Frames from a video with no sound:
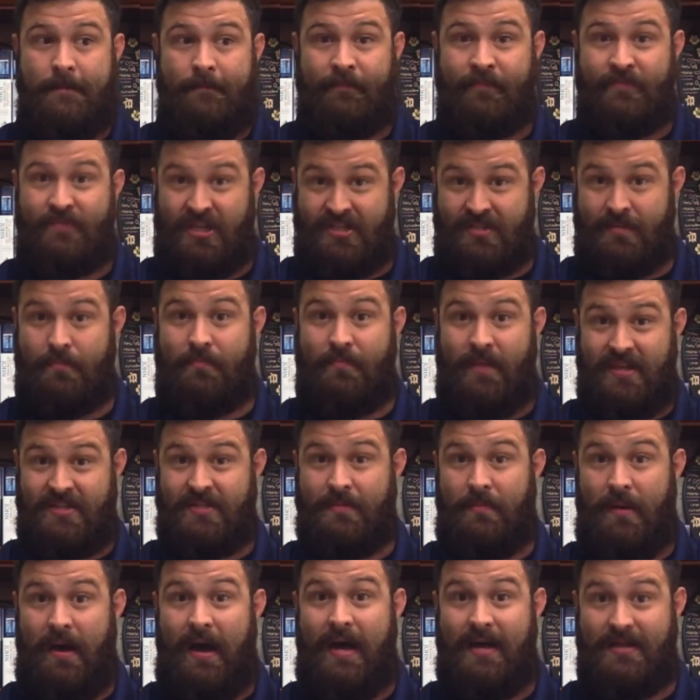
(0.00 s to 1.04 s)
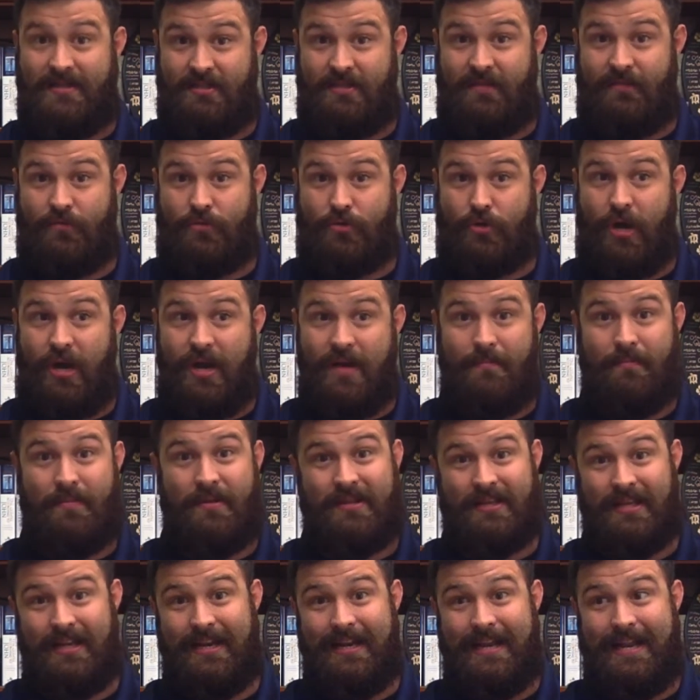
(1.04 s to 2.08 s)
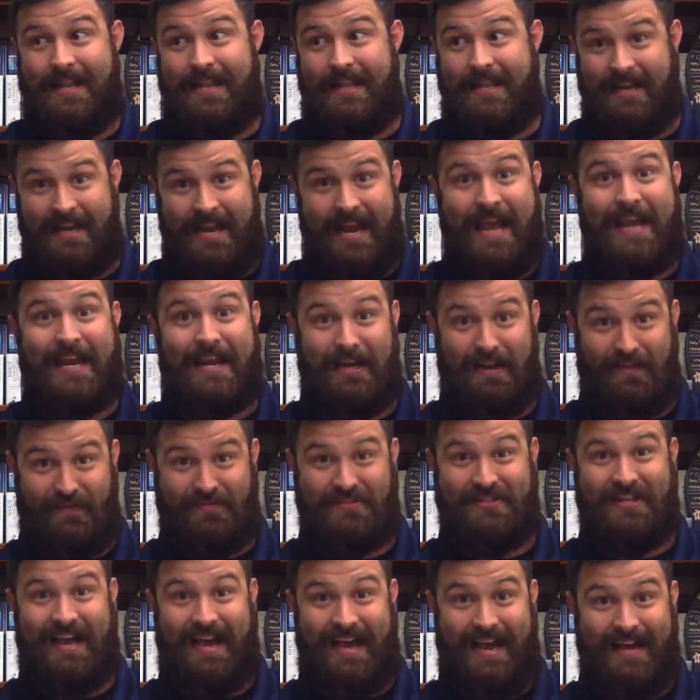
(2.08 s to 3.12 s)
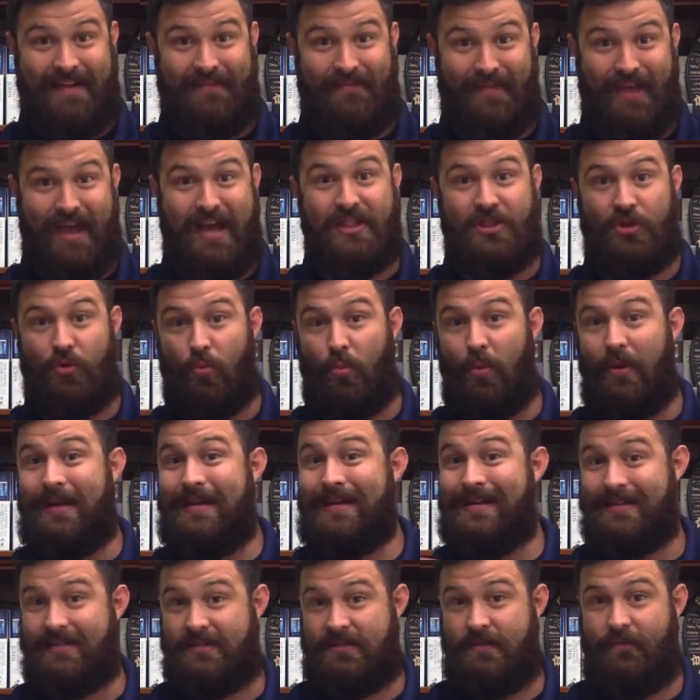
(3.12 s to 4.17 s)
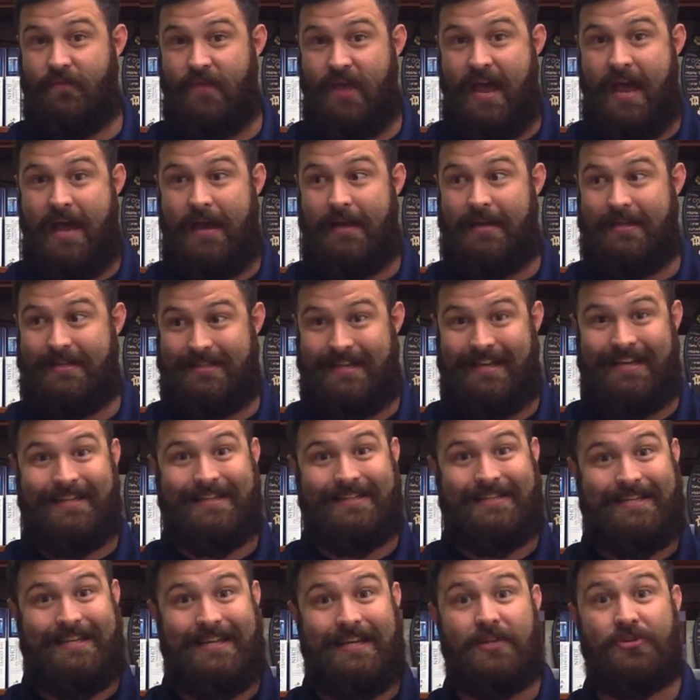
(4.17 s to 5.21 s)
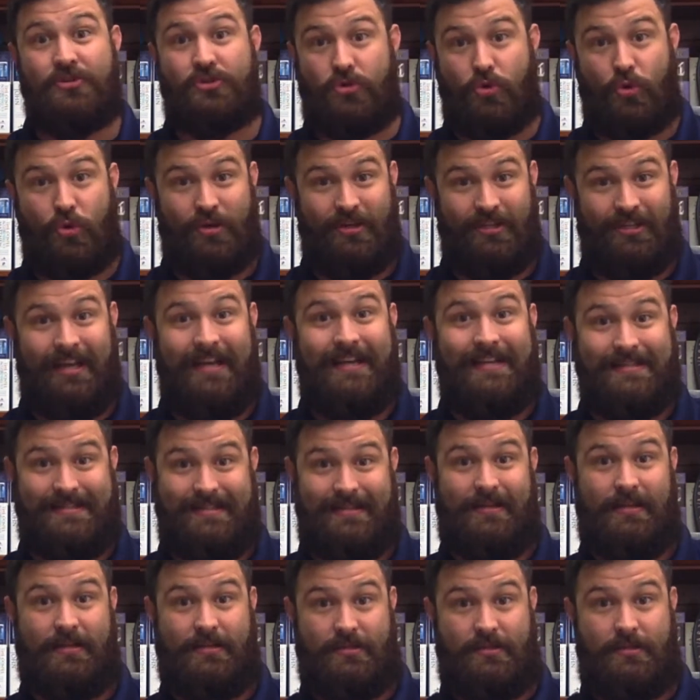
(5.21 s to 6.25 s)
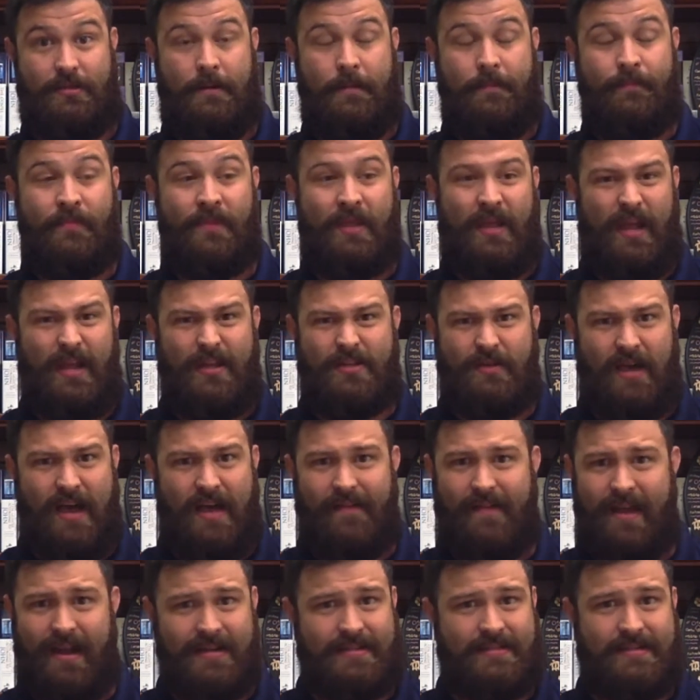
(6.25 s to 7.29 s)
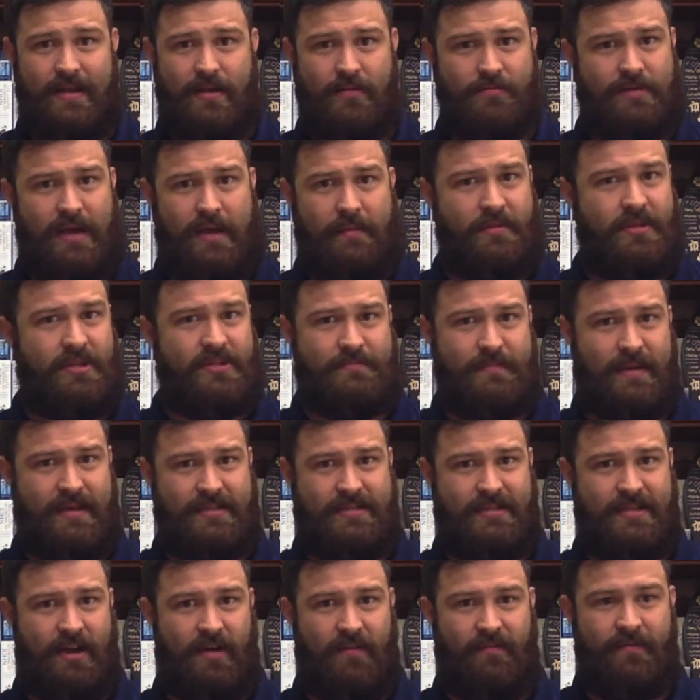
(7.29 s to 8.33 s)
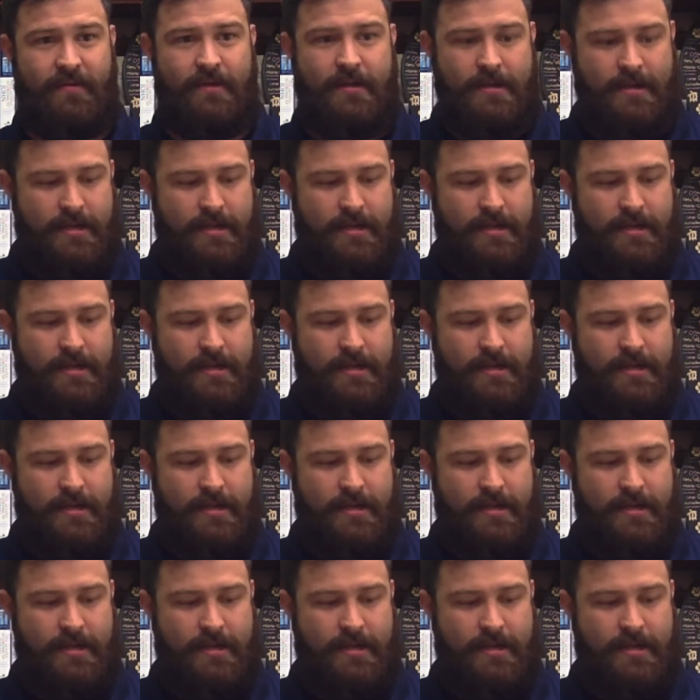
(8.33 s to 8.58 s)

That's a, that's a positive trait. But then the negative side of that, the weakness of that, is that it tends toward laziness. And so I've got to stay on top of this myself.